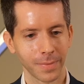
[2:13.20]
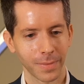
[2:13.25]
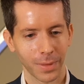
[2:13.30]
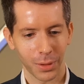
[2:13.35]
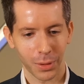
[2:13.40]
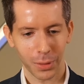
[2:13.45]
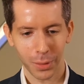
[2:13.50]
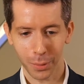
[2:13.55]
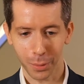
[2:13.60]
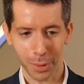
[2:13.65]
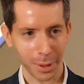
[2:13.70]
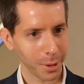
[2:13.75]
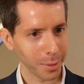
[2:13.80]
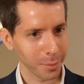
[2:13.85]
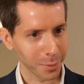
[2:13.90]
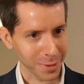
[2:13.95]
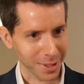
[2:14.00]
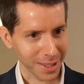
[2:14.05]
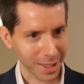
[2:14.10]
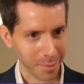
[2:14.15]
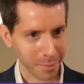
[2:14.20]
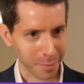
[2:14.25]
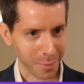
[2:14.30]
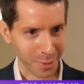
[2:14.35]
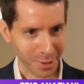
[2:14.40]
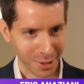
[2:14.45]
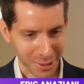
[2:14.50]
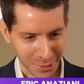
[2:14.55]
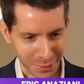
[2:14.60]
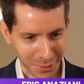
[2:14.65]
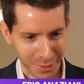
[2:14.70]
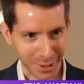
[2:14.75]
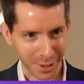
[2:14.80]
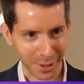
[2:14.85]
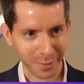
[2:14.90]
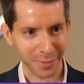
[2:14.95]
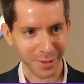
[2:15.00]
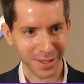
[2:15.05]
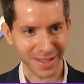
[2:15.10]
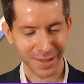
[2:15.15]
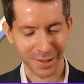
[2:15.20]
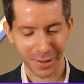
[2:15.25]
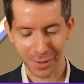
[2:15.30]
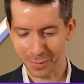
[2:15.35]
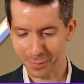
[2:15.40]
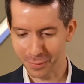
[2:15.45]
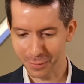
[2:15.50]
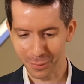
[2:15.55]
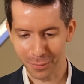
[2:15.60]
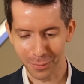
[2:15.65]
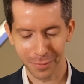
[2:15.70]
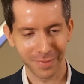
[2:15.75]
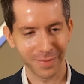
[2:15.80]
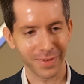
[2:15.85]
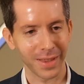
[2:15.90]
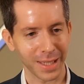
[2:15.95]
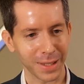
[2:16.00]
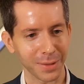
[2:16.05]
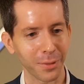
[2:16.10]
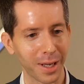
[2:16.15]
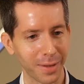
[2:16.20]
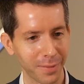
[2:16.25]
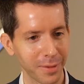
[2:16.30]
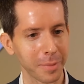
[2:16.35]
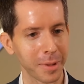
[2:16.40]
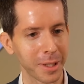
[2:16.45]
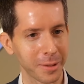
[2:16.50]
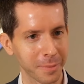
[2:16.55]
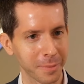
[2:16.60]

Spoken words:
Sure. Welcome to Singapore and to our office. Thanks for having me.